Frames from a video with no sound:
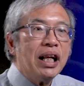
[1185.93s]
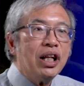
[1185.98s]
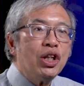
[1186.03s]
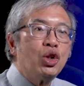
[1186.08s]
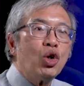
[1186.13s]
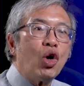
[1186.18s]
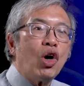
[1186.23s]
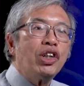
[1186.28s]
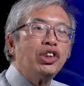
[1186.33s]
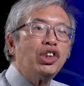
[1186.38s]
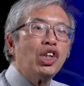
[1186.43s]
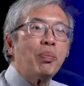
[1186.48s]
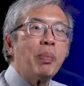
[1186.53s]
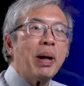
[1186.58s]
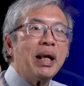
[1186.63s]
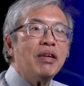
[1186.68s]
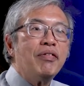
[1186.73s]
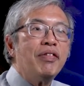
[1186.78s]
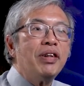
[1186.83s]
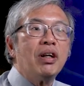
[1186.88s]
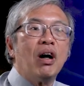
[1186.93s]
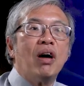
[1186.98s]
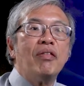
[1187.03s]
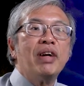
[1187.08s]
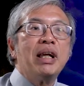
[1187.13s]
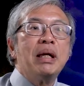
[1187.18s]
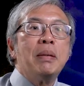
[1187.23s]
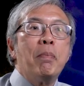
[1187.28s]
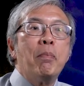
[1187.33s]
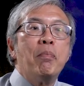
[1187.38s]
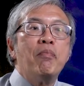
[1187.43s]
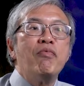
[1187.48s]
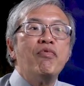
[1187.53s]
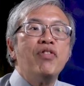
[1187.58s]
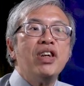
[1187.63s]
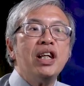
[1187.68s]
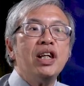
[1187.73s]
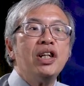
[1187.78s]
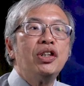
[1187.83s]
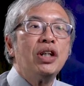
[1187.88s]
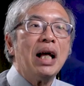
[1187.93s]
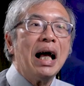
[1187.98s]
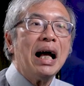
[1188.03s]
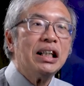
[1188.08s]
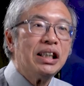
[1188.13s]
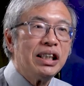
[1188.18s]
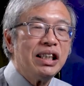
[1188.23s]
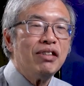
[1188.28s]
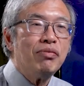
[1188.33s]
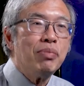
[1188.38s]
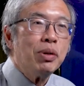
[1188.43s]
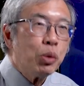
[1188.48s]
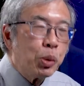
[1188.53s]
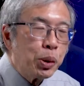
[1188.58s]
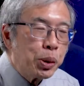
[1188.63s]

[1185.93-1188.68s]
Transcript: enjoys the benefit of a finished achievement,